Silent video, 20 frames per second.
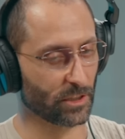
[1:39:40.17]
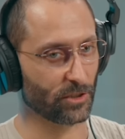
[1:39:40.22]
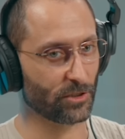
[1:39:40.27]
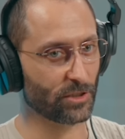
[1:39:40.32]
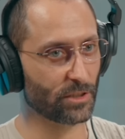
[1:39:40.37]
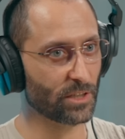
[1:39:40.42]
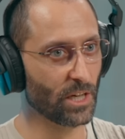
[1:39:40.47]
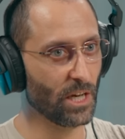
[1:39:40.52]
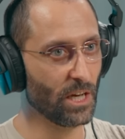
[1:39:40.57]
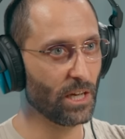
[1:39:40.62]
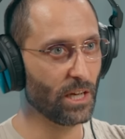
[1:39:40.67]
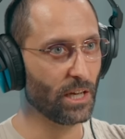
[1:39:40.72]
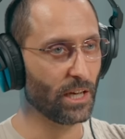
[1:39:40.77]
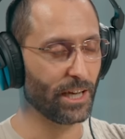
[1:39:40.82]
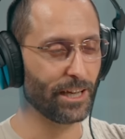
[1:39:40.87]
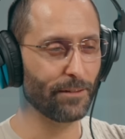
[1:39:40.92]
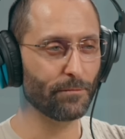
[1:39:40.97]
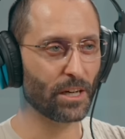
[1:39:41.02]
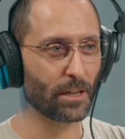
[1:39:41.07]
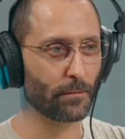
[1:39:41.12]
It's just,
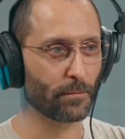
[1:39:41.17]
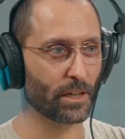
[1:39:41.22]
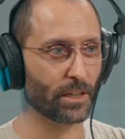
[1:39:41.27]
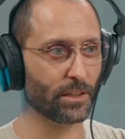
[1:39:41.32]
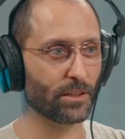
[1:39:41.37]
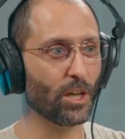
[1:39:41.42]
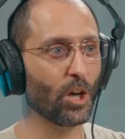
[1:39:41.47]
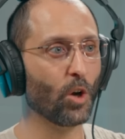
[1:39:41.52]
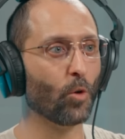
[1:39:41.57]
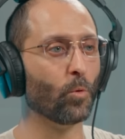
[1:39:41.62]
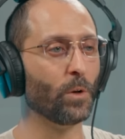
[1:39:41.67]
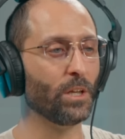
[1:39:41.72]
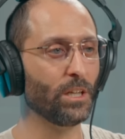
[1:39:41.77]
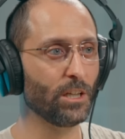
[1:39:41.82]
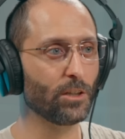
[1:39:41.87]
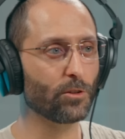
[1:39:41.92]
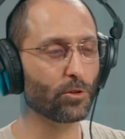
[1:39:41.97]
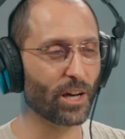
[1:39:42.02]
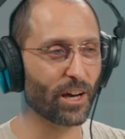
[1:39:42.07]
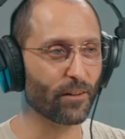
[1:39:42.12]
in my mind, we
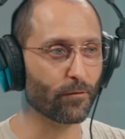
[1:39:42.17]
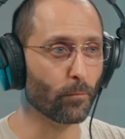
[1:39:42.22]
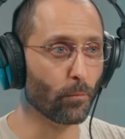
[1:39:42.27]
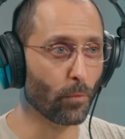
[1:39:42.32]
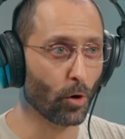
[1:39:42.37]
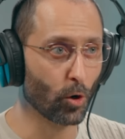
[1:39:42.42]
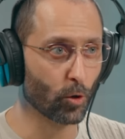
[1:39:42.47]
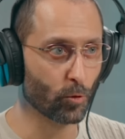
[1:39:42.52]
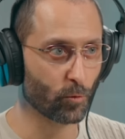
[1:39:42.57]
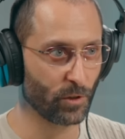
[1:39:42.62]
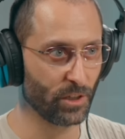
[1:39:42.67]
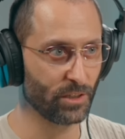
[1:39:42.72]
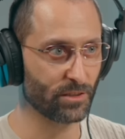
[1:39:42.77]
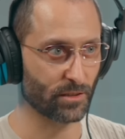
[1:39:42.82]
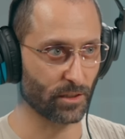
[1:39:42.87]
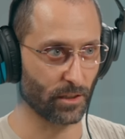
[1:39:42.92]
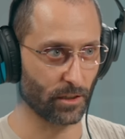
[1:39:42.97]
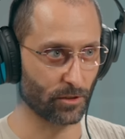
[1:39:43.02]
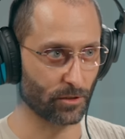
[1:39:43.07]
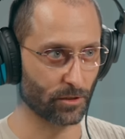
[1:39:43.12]
need to have more
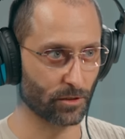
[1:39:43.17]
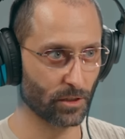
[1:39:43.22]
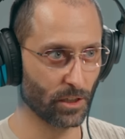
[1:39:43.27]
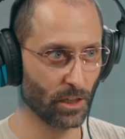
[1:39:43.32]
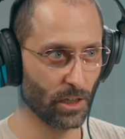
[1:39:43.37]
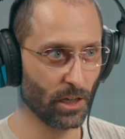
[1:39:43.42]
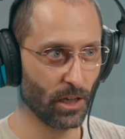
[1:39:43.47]
research.